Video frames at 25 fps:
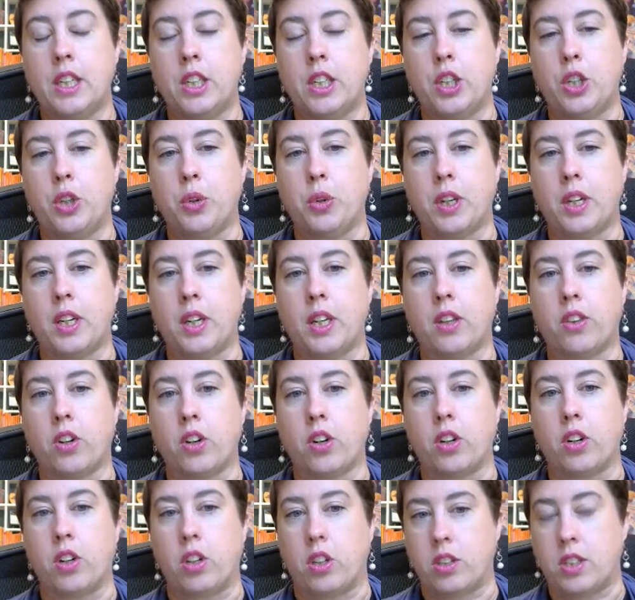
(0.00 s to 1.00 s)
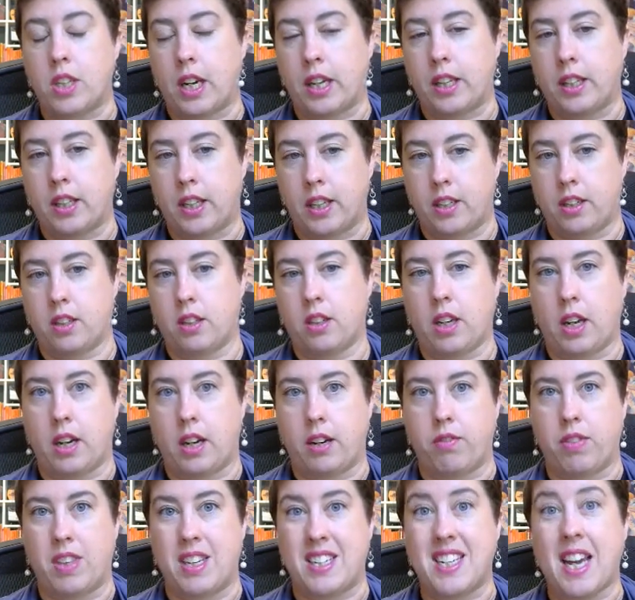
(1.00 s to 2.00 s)
You can either tell it
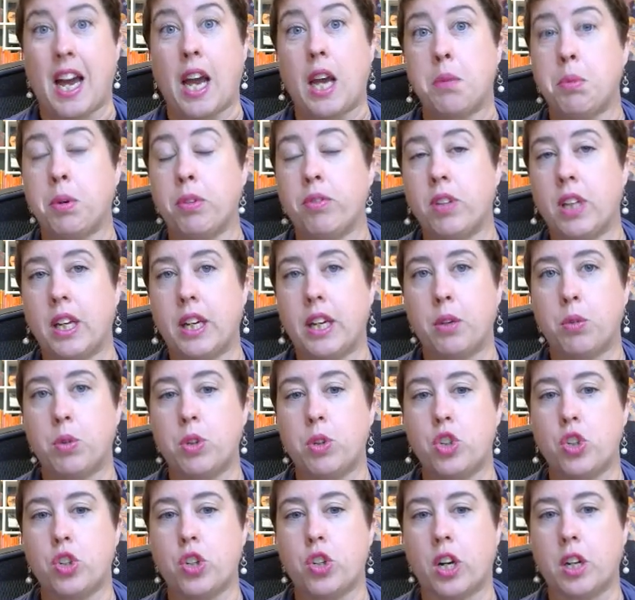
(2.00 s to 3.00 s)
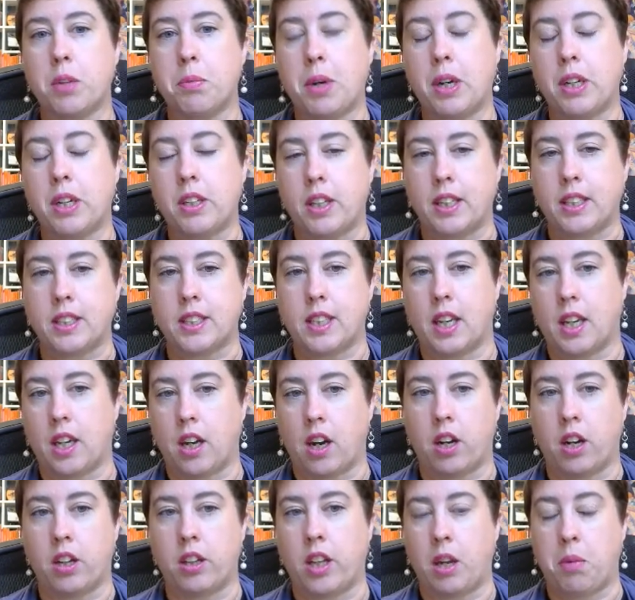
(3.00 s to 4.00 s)
kind of the type of language you're talking about, like saying
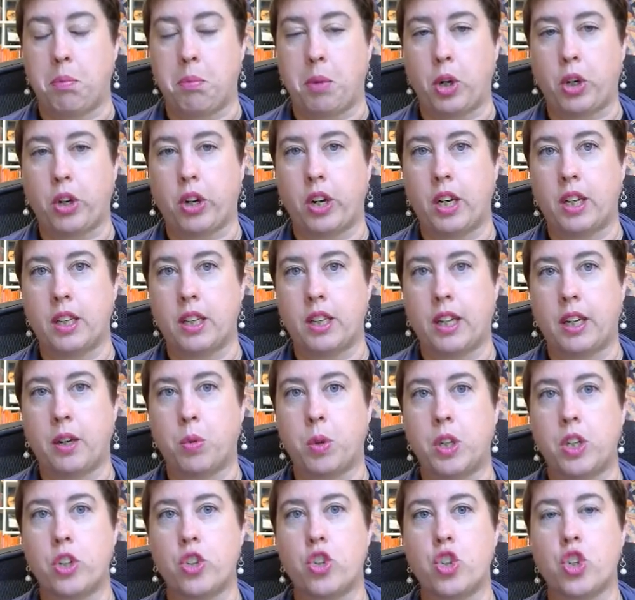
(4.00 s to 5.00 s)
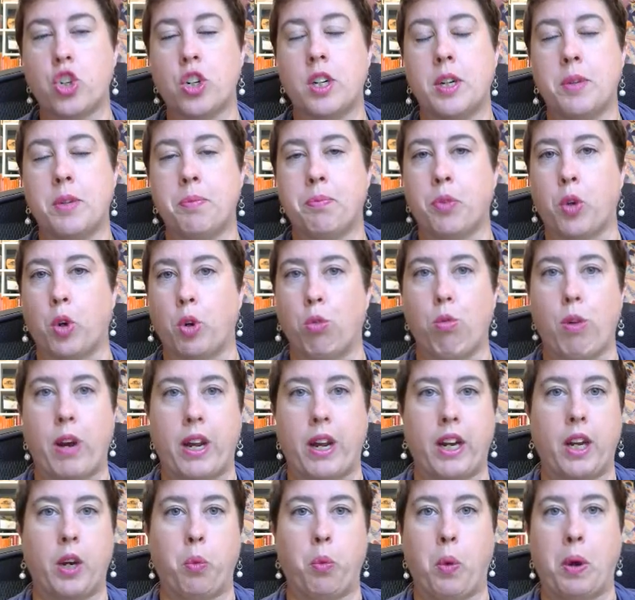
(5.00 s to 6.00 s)
online marketing language or
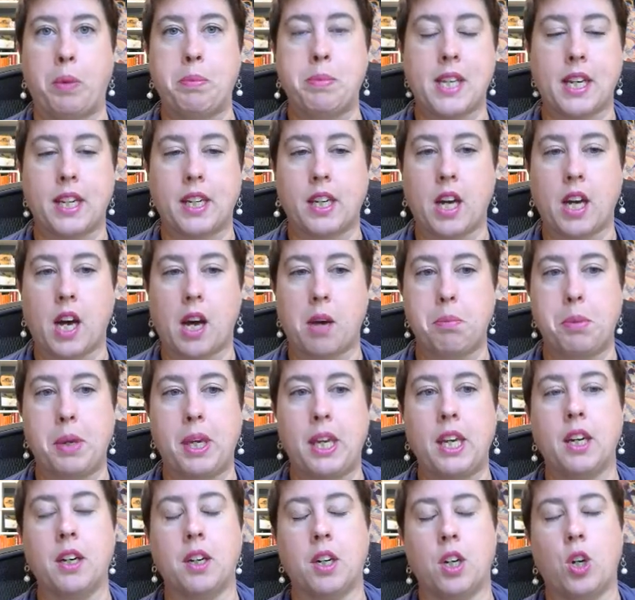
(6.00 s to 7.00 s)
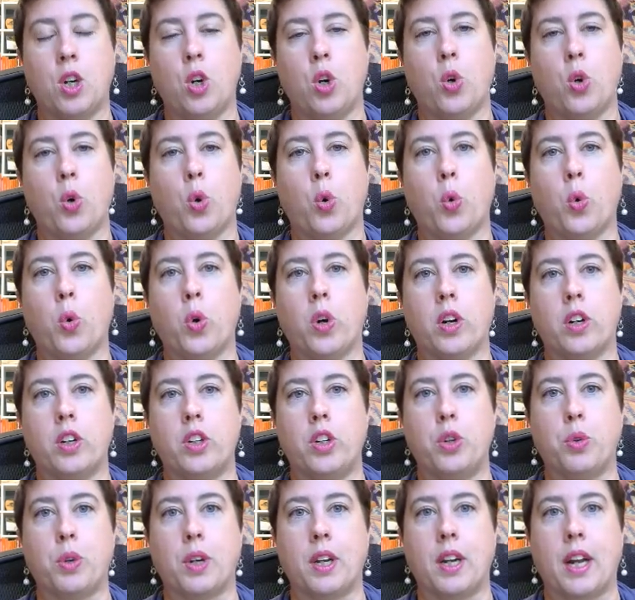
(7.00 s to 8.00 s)
writing website copy, or
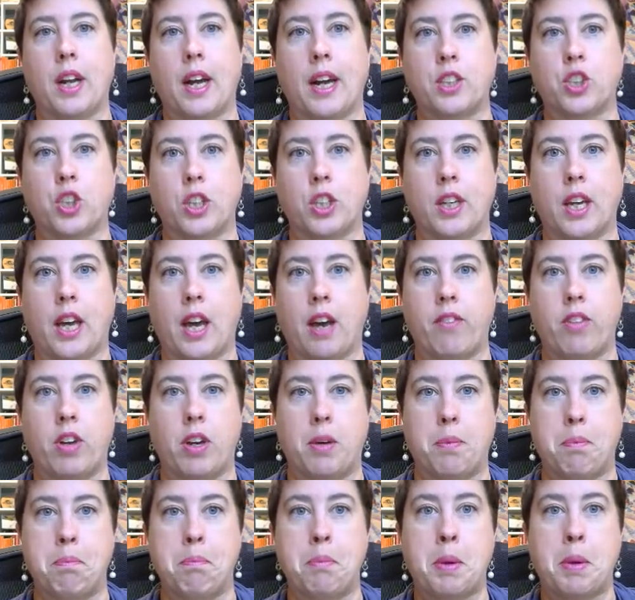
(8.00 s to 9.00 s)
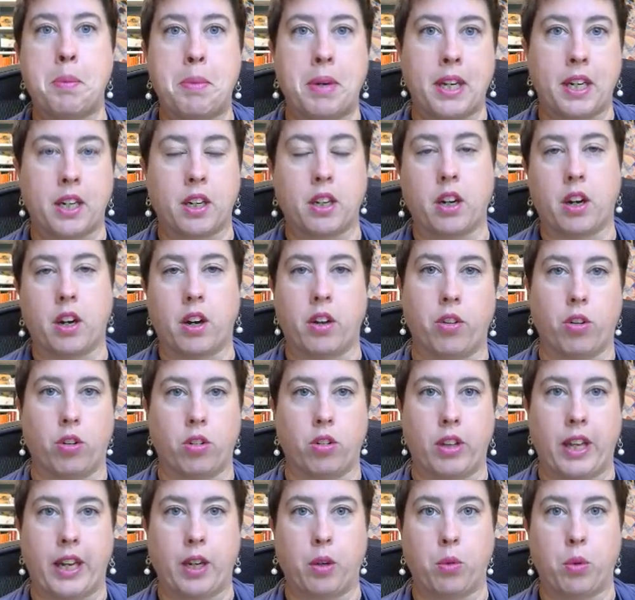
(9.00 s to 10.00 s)
you can actually have it mimic other
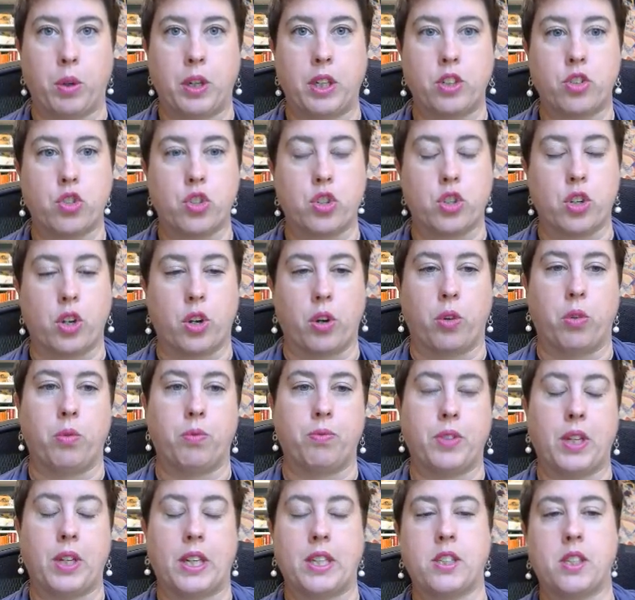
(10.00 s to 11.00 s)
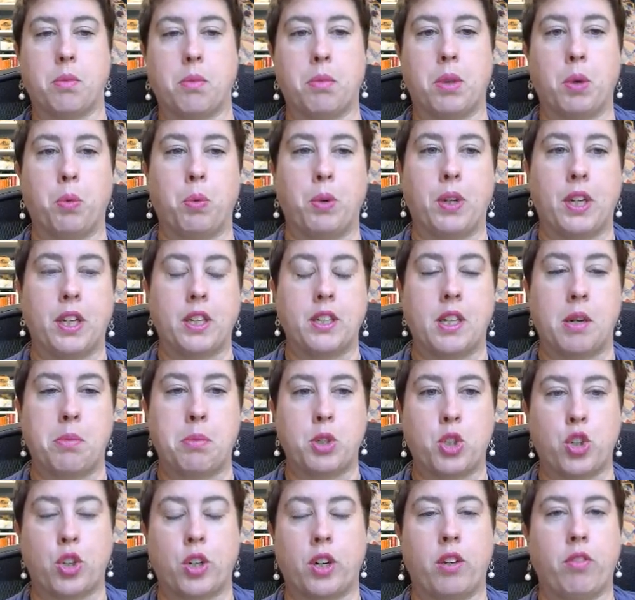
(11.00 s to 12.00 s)
language. So that's something we could
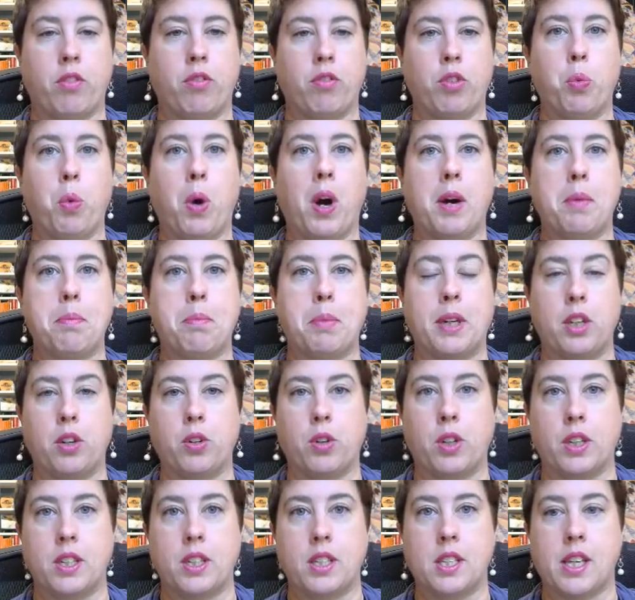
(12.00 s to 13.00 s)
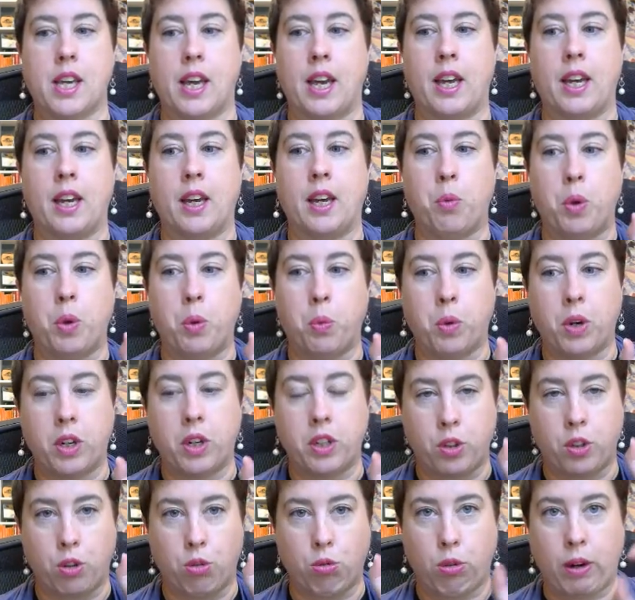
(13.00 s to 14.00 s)
demonstrate if you want, but you can say, we
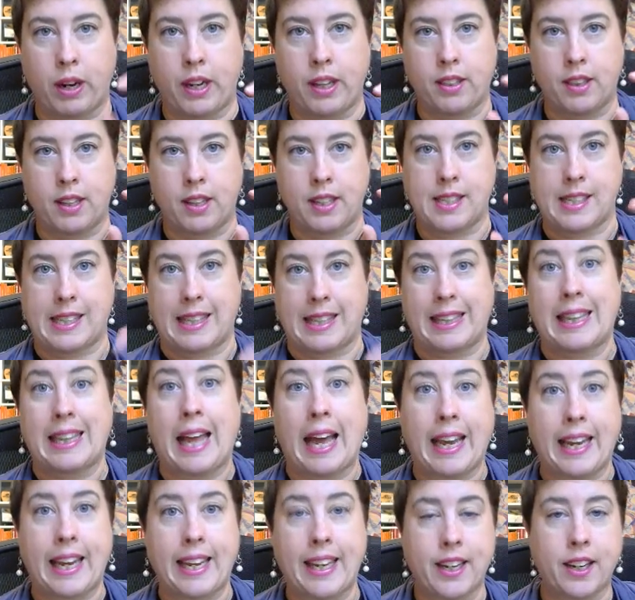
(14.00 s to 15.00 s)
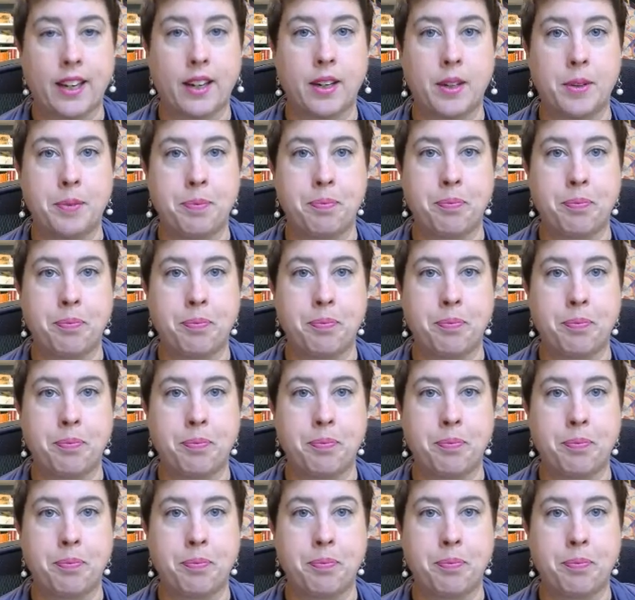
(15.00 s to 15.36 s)
want you to write this like,